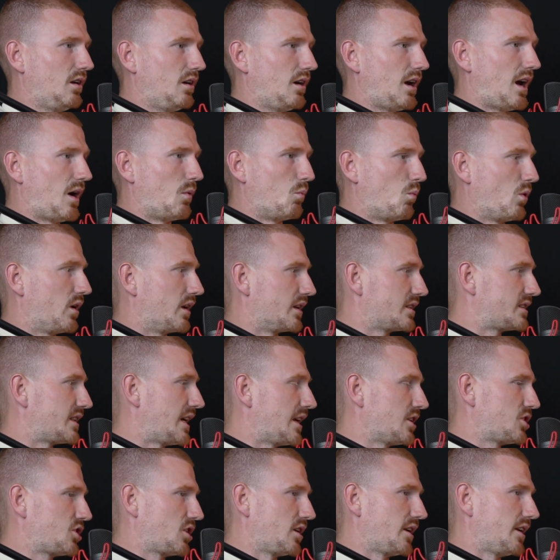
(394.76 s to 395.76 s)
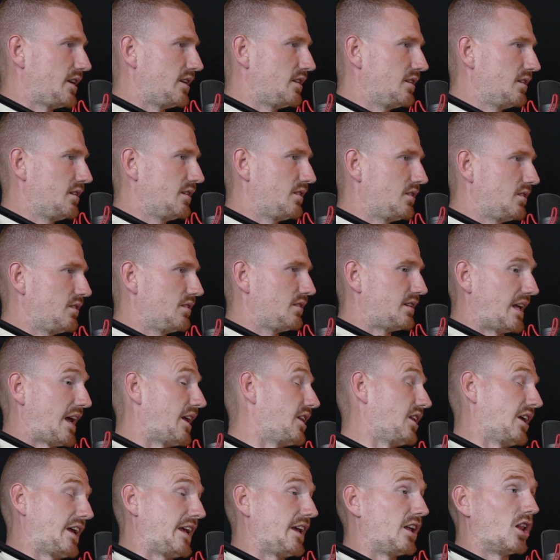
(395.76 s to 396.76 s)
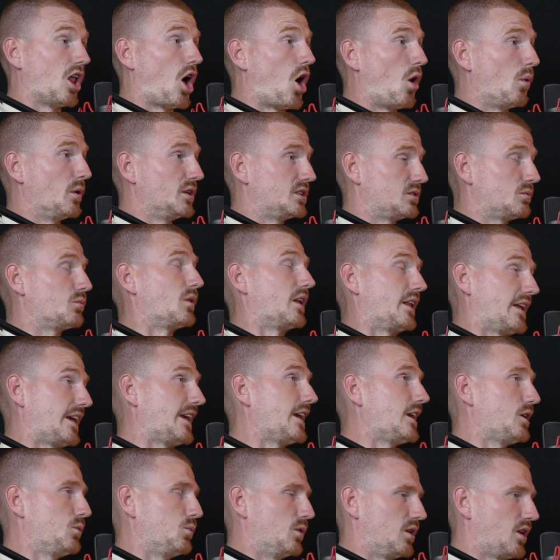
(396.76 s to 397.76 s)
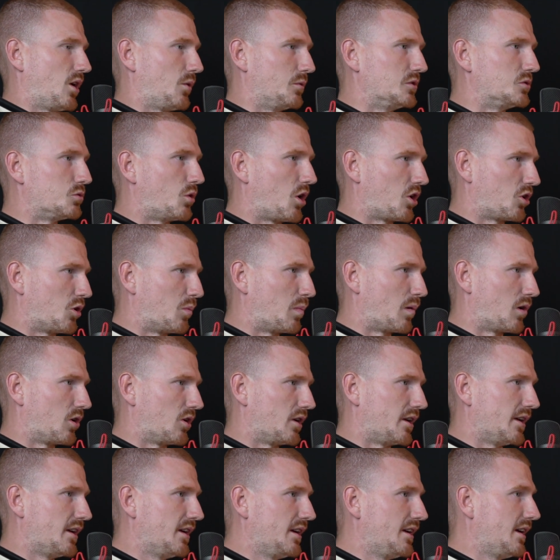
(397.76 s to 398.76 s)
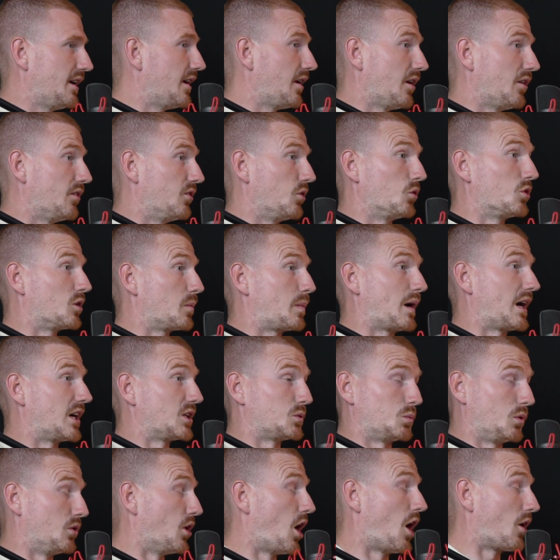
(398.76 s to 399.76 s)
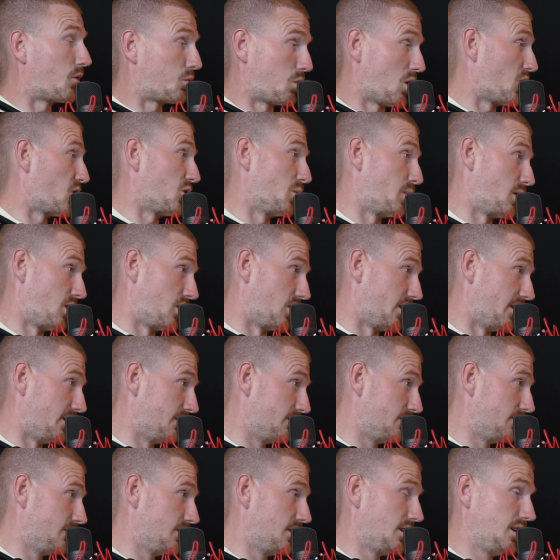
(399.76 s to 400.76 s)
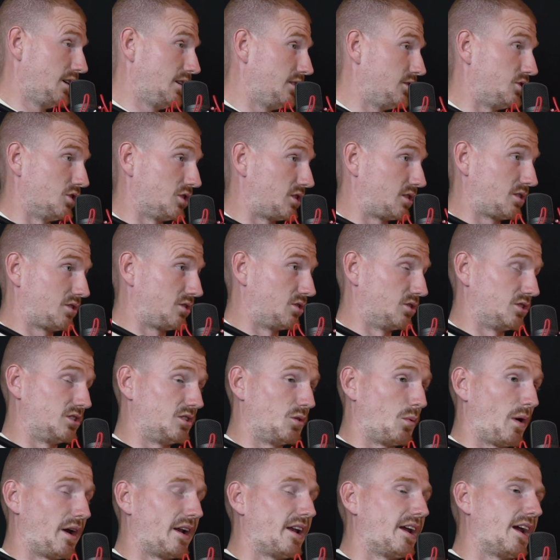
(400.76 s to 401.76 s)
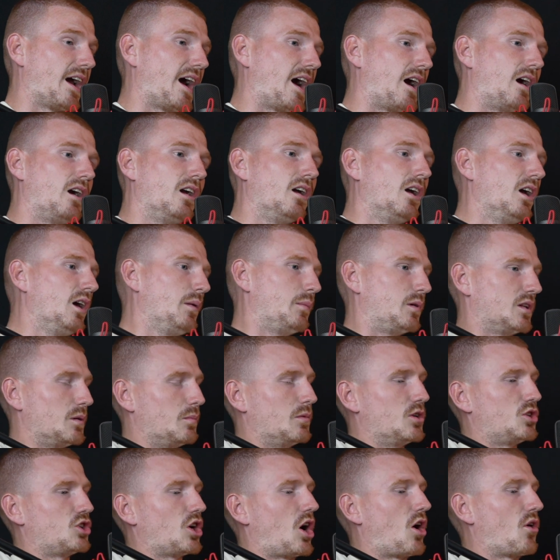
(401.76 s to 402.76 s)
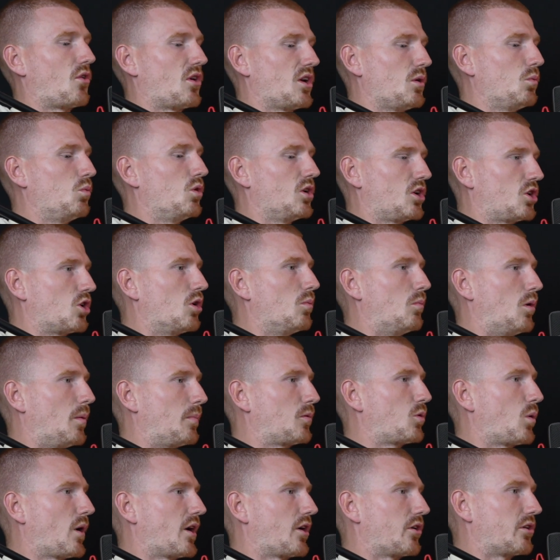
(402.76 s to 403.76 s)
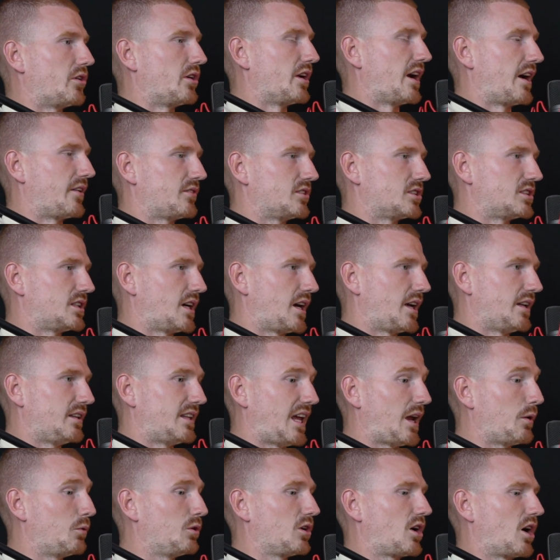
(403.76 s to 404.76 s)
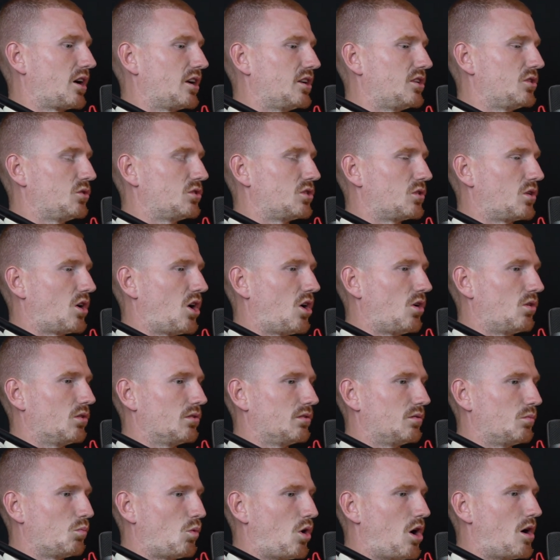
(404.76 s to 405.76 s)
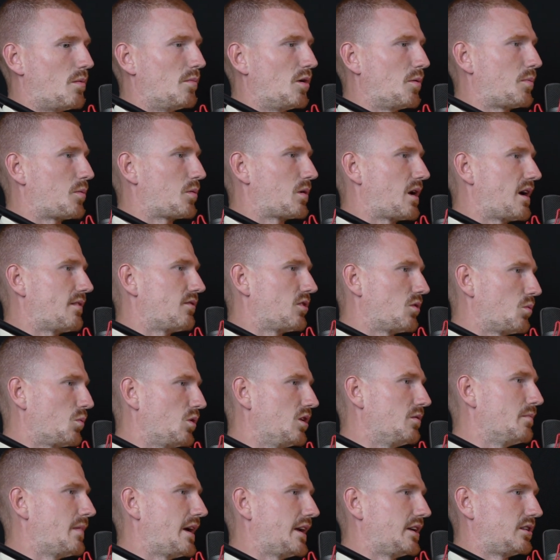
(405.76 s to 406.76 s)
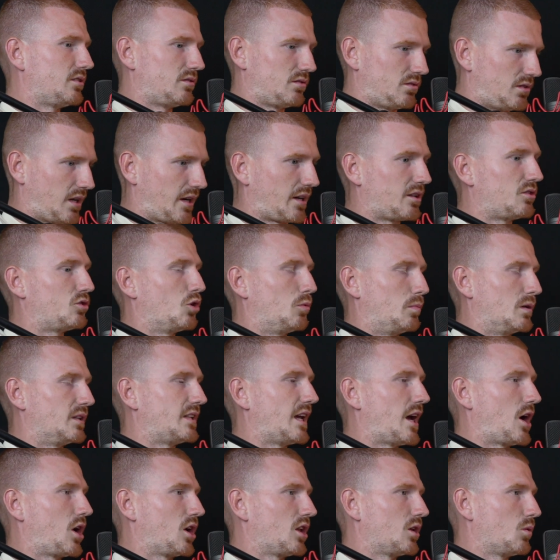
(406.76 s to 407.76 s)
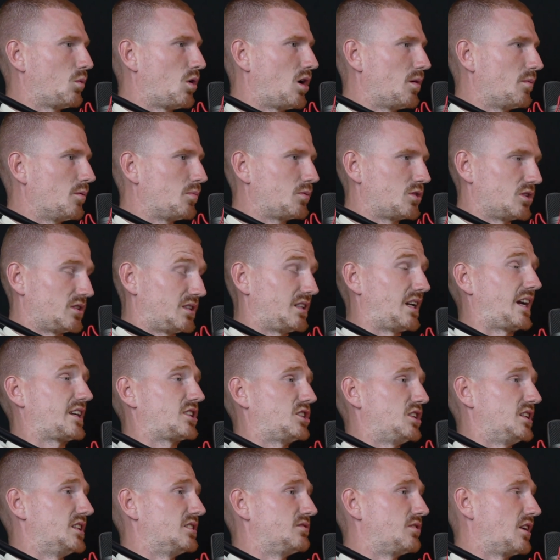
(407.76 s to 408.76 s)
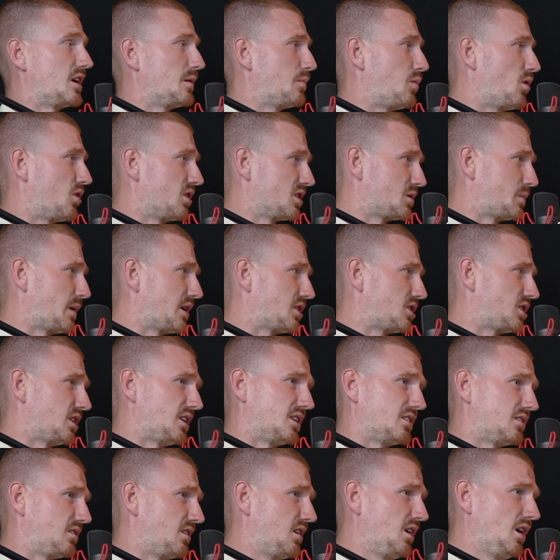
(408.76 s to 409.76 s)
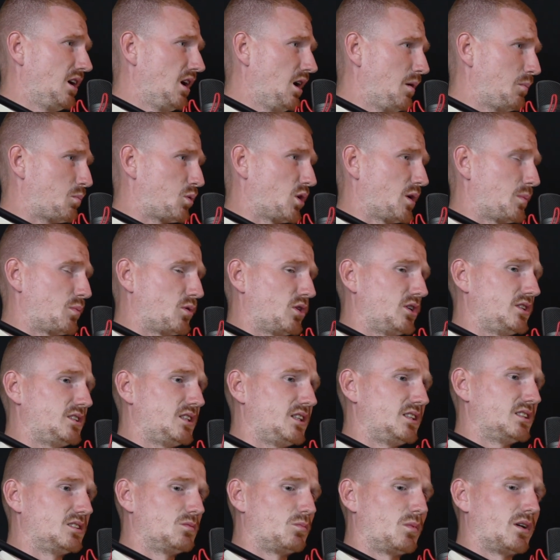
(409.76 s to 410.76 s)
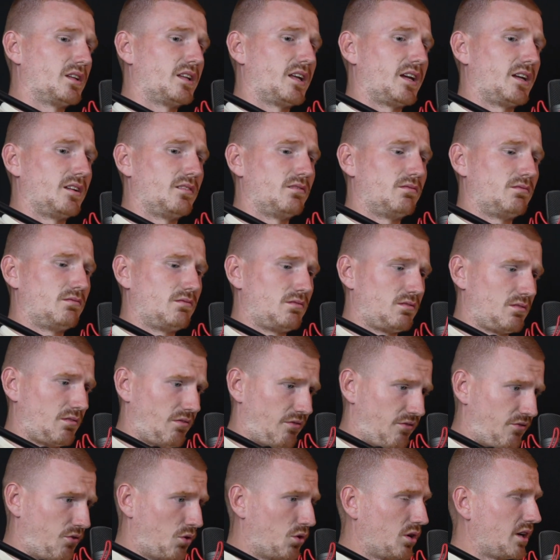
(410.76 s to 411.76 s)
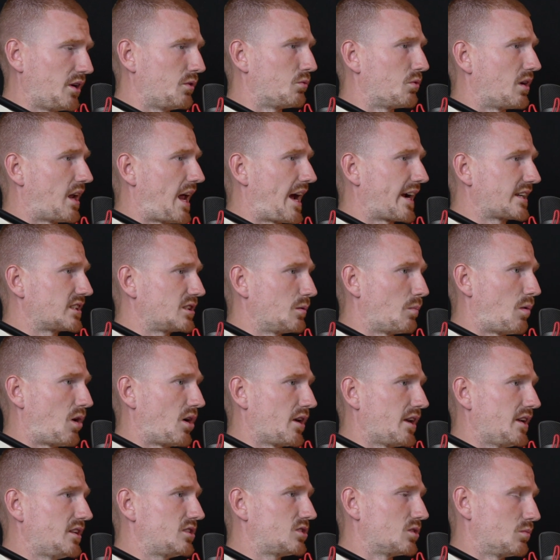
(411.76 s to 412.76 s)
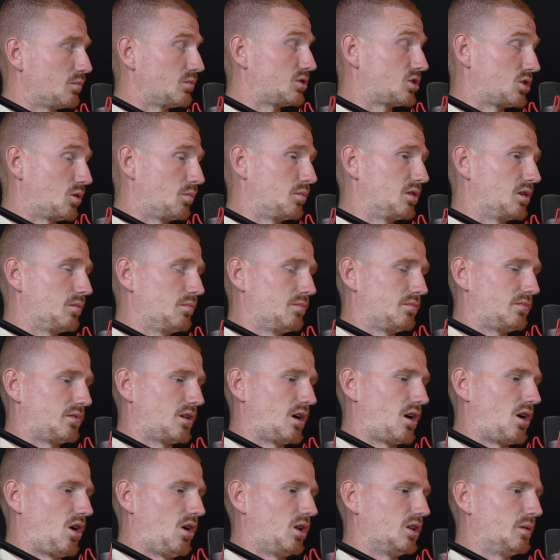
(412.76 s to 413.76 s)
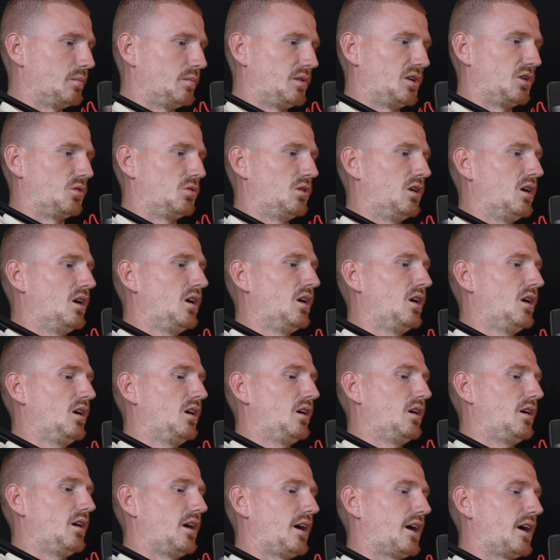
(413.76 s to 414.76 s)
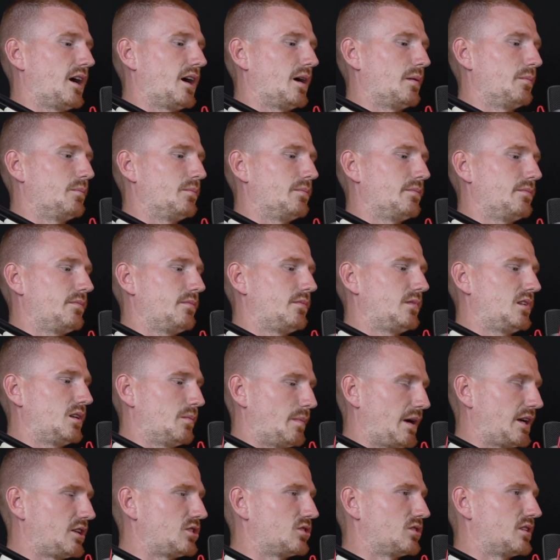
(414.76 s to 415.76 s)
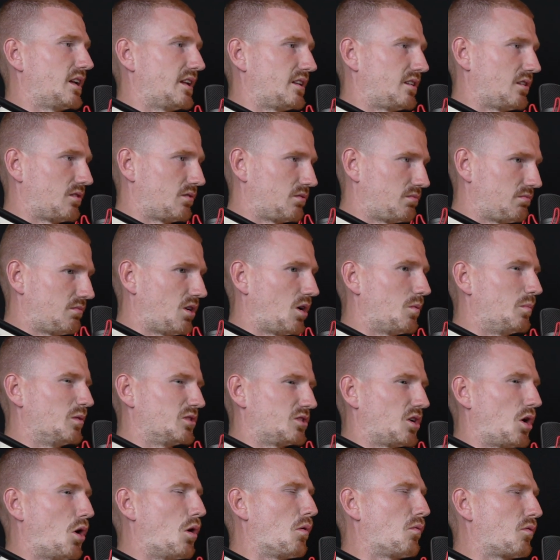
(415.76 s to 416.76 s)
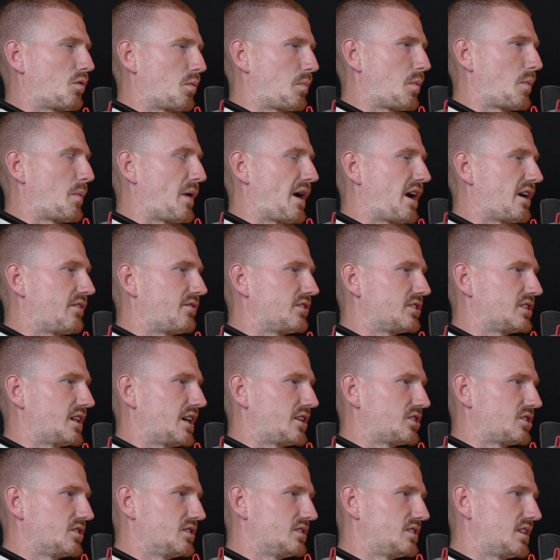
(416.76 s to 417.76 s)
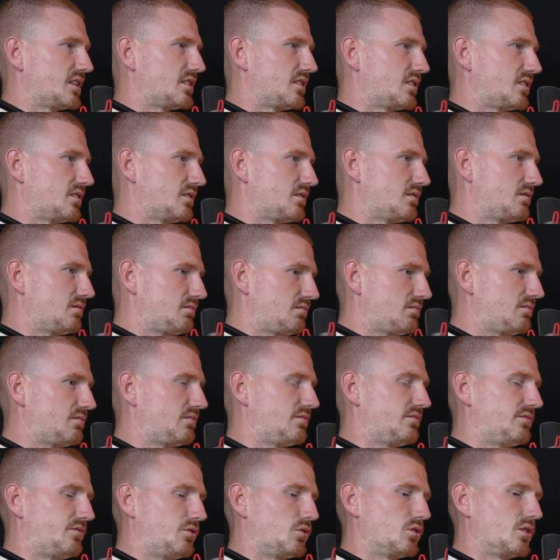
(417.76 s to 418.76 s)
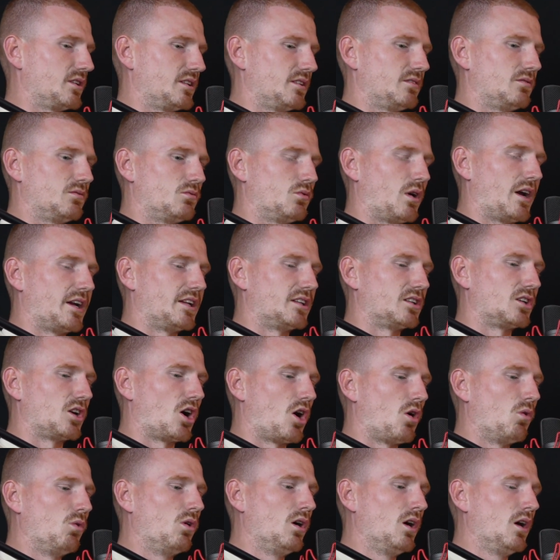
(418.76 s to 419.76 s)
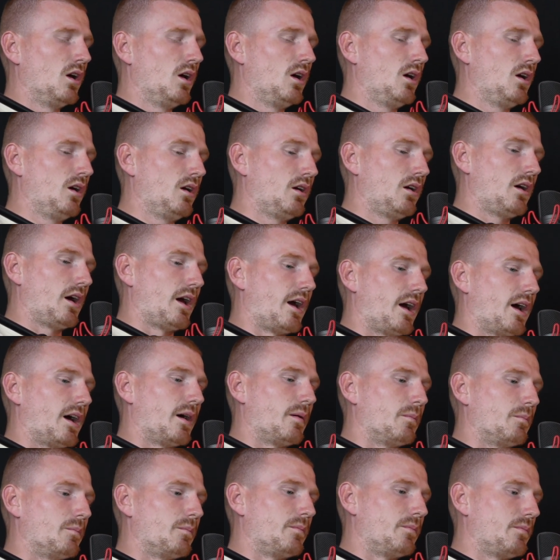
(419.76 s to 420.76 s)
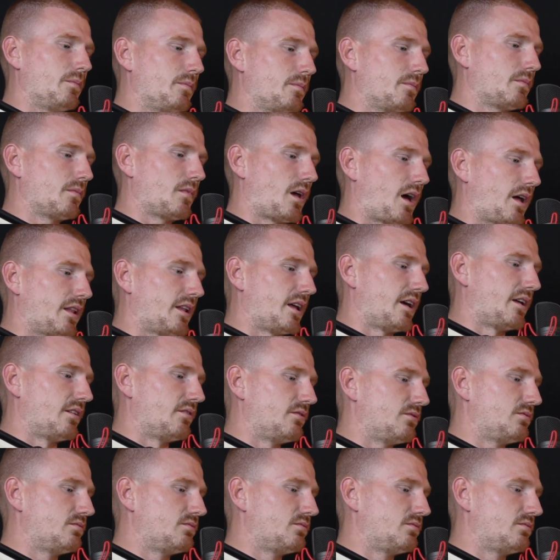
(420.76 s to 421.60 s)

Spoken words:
And we'll essentially, he will always rock up early. Other players will not rock up early just because the way they are. But the majority would come up quite early, I have to say. They will kind of do their own warm-up or whatever. We'll make like double down on the warm-up because it actually is very important, especially in pre-season when they fully relax the body. Some of them, not all of them do, to make sure that they're almost over-prepared for sessions, that they're fully ready to go. And then